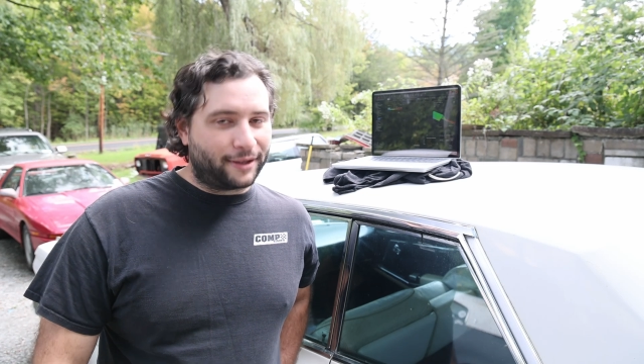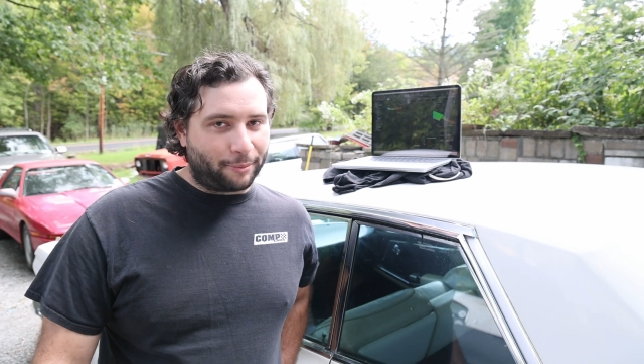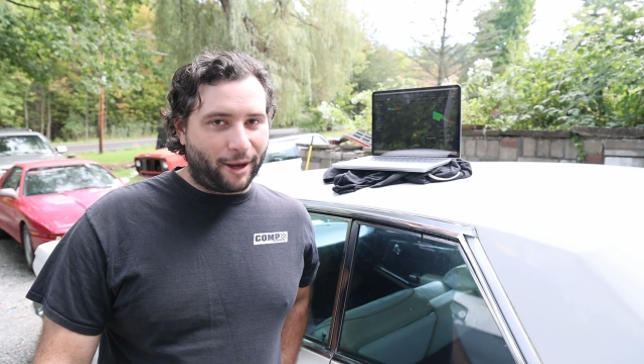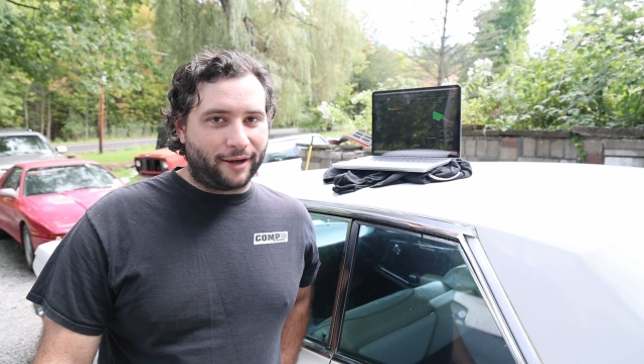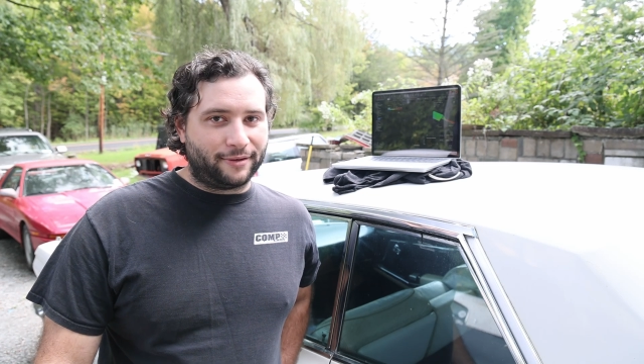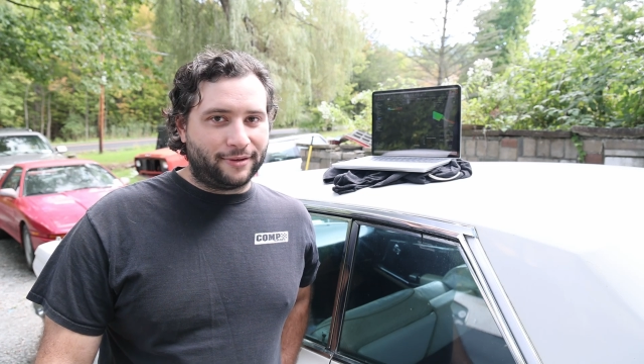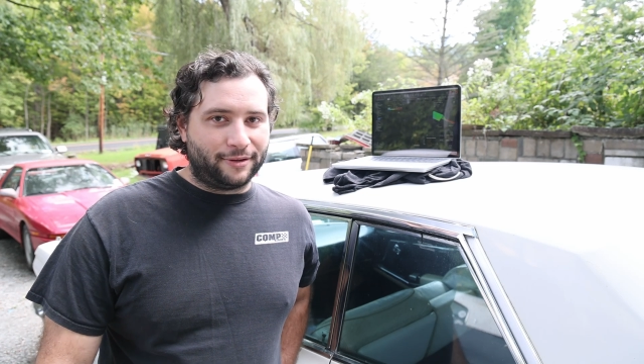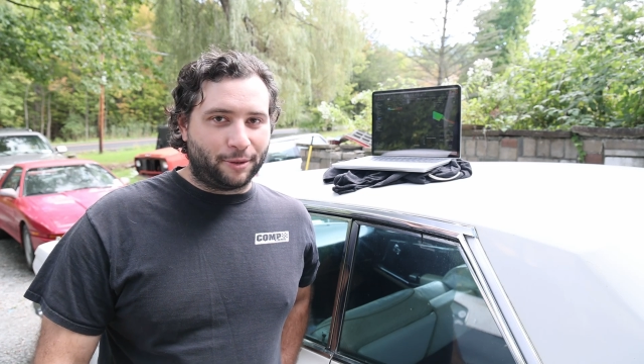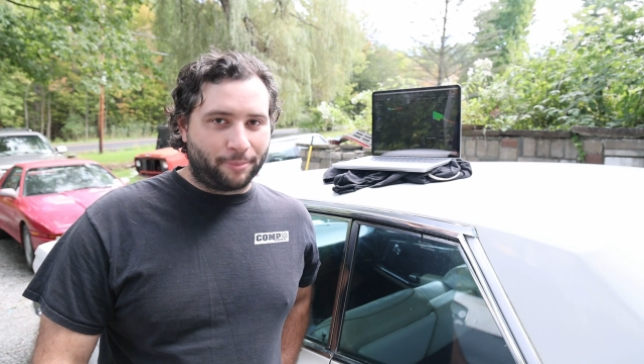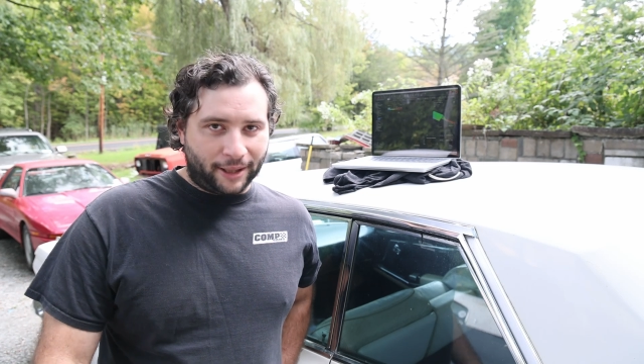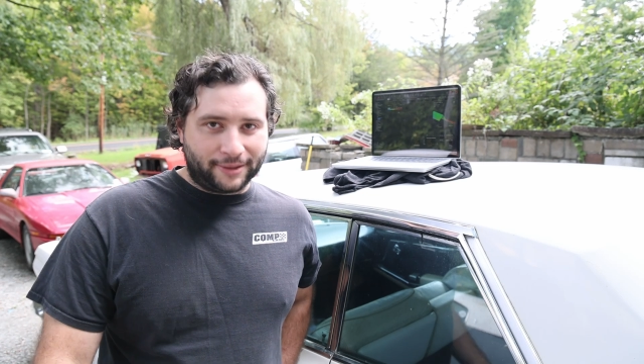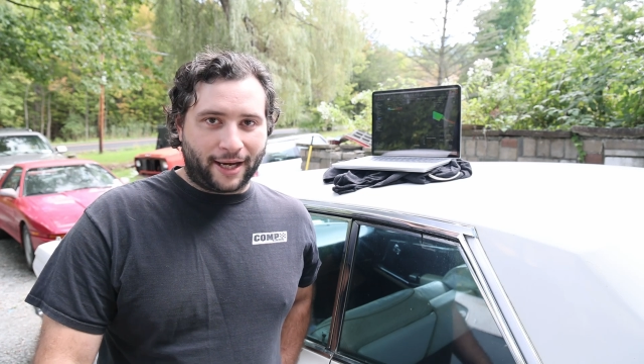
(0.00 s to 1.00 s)
come on.
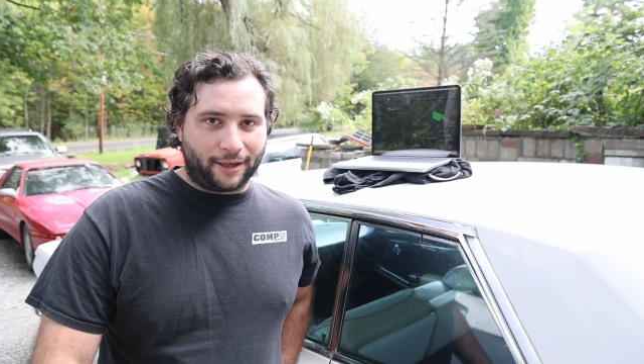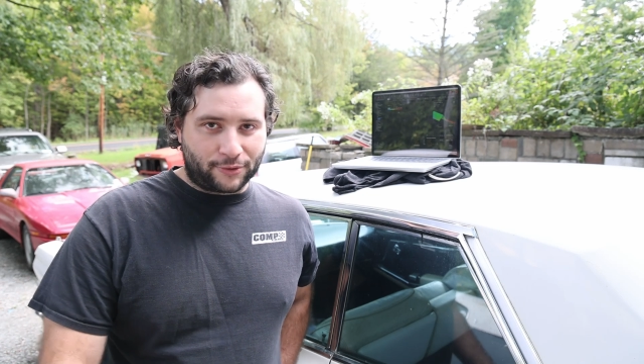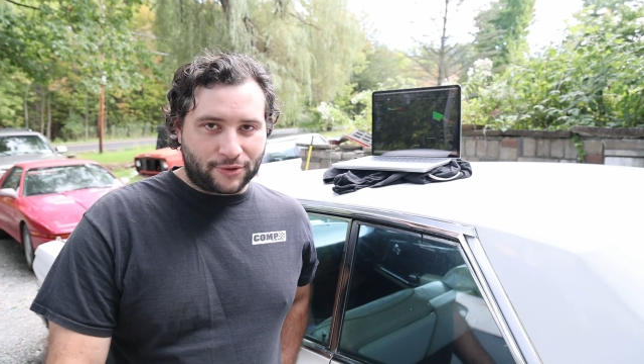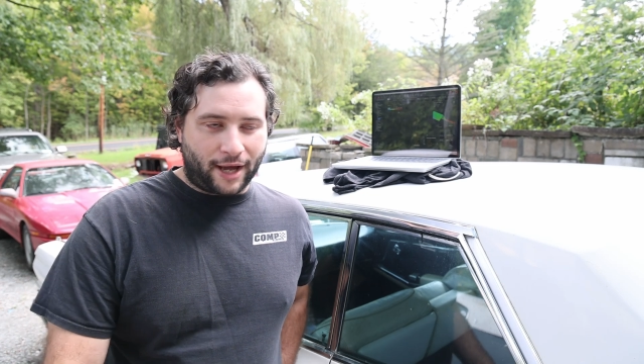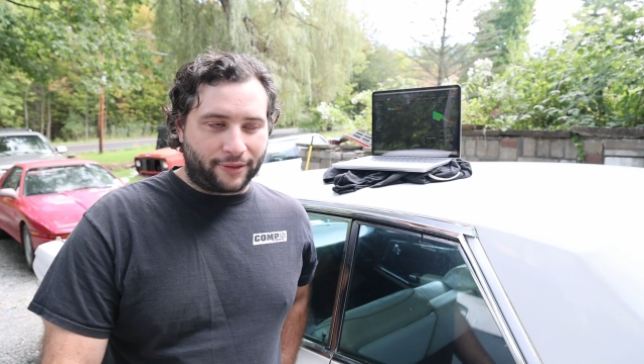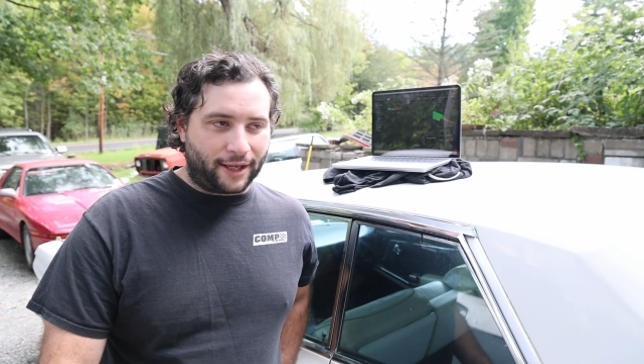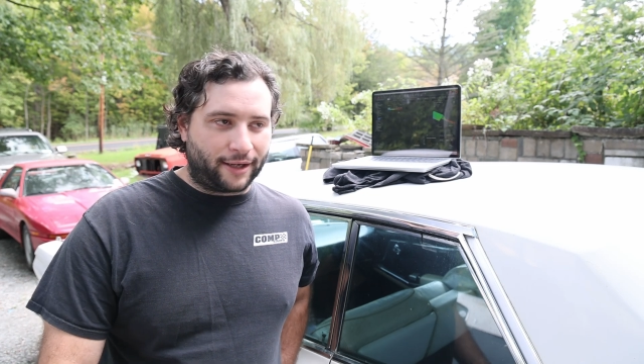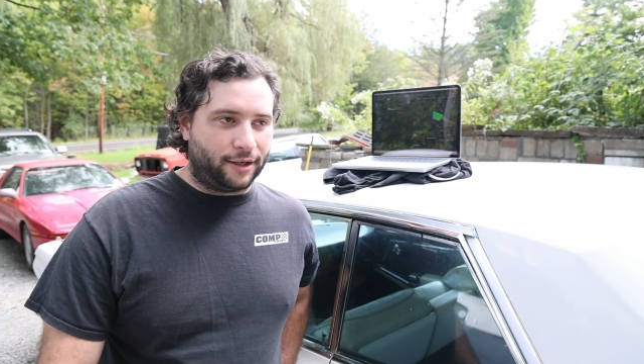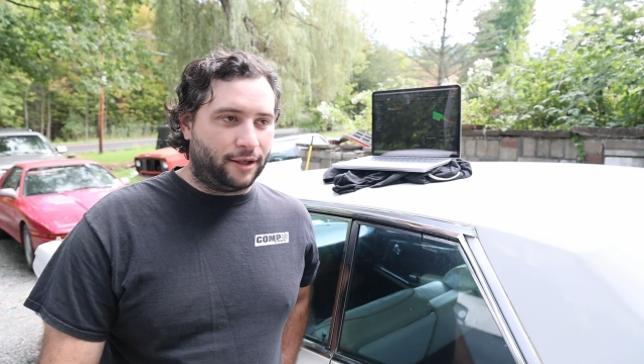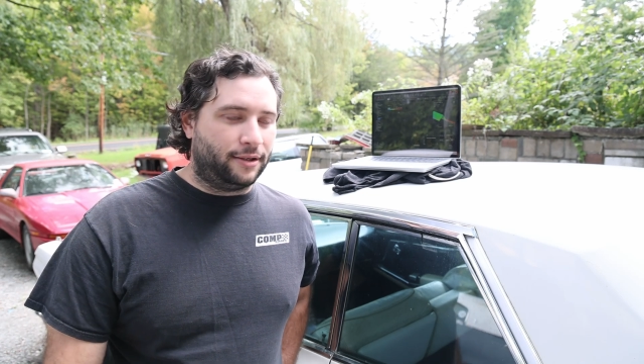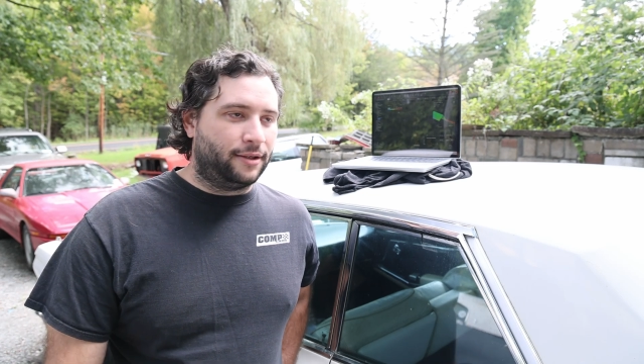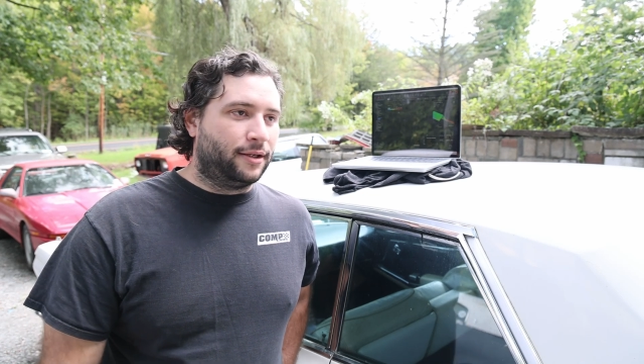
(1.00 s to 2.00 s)
Your butt dyno's not that good.